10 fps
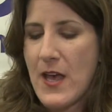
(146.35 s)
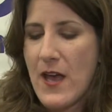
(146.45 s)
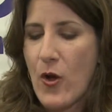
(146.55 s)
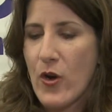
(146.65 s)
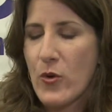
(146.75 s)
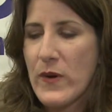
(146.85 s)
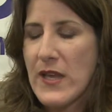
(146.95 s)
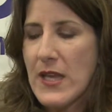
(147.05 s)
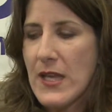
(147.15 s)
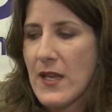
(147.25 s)
Or
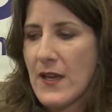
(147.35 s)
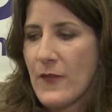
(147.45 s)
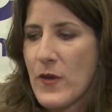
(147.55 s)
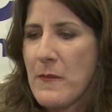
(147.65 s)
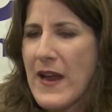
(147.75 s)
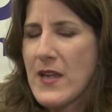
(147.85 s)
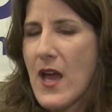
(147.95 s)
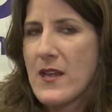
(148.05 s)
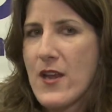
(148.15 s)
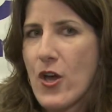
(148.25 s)
we might
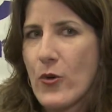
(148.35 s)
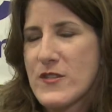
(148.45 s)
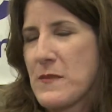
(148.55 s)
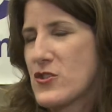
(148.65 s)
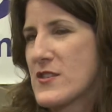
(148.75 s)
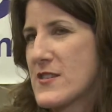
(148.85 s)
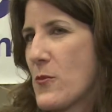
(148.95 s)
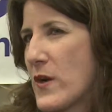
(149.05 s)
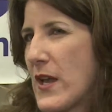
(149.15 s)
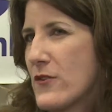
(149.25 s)
not know as much as
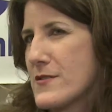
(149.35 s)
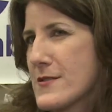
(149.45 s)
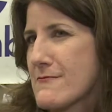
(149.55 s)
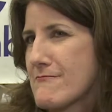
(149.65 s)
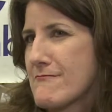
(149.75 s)
someone else.